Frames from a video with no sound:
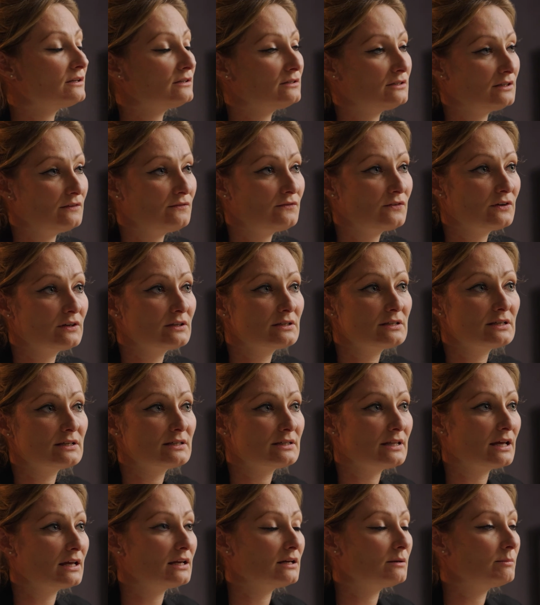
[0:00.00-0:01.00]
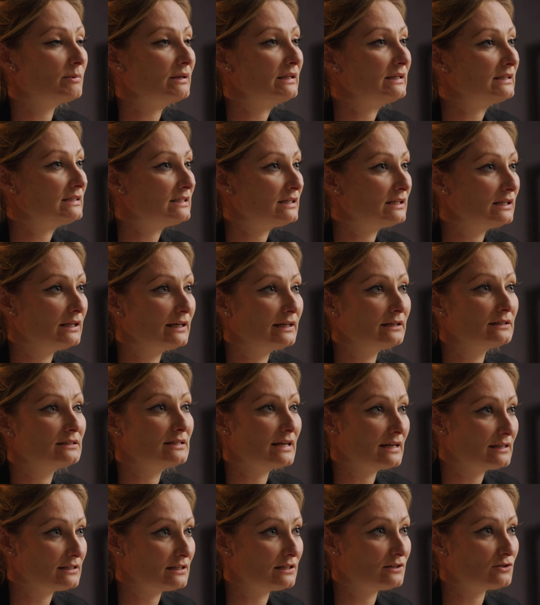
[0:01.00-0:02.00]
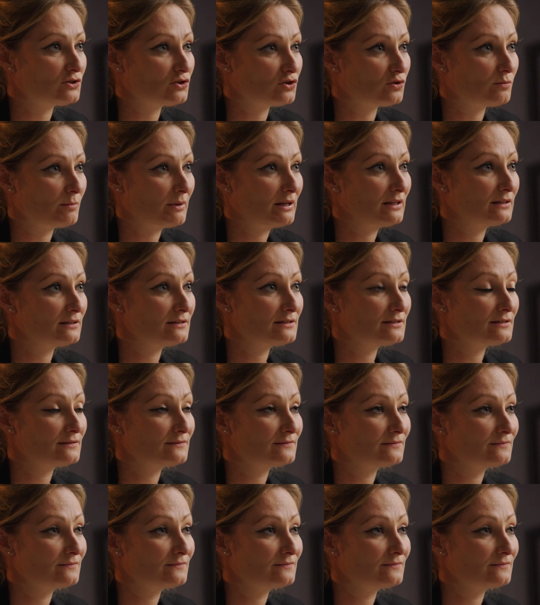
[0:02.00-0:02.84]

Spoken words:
different sustainability-linked debt instruments.